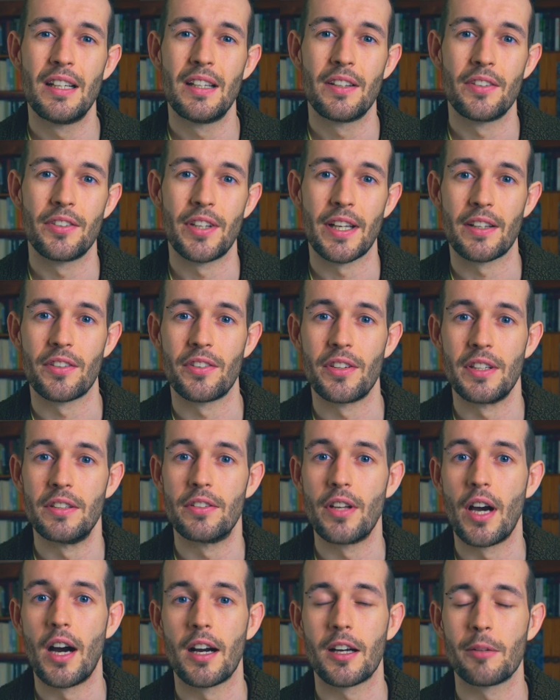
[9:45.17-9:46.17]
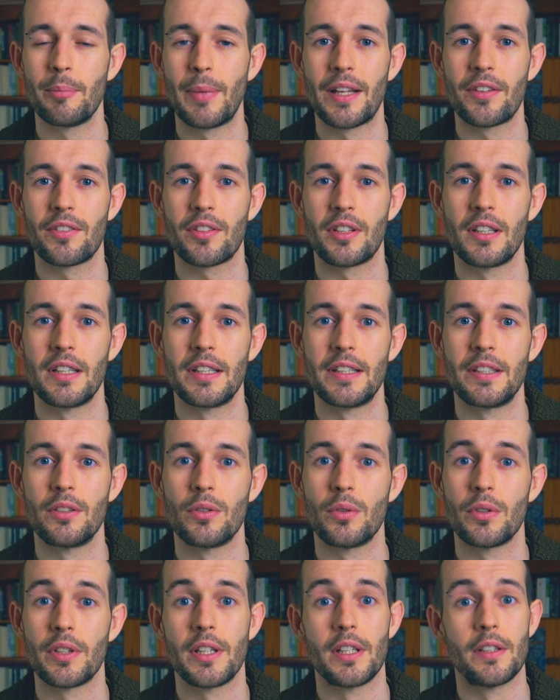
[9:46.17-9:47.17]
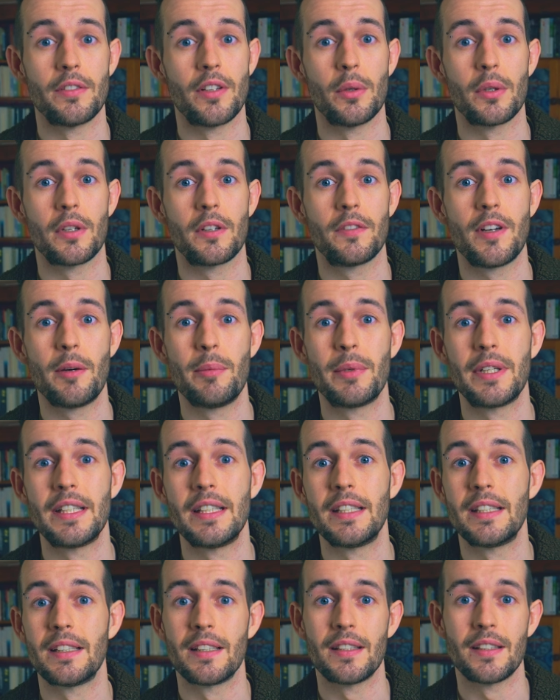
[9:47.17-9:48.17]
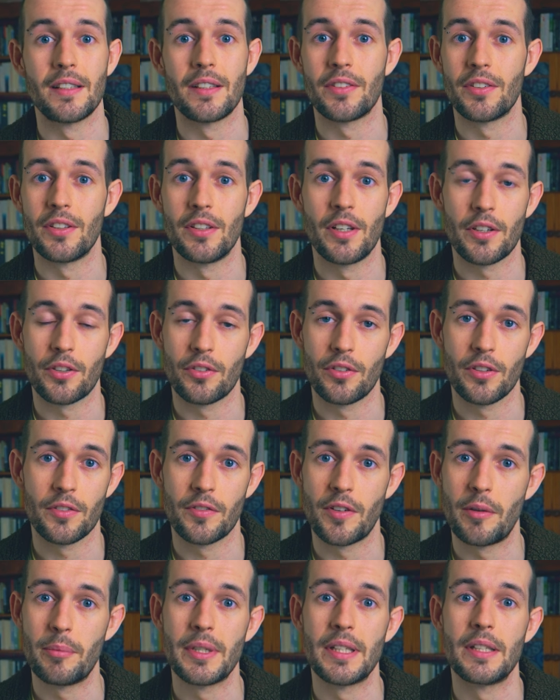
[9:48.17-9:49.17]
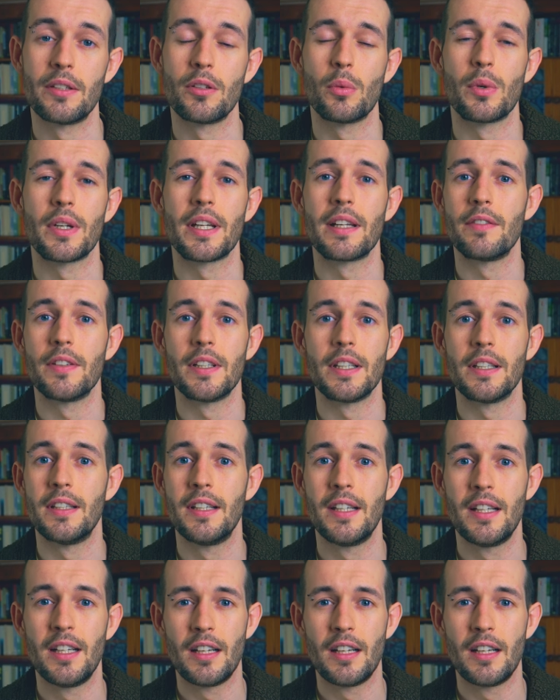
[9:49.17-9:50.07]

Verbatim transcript: sexy dark masculine or the heroic feminine and the seductress feminine or whatever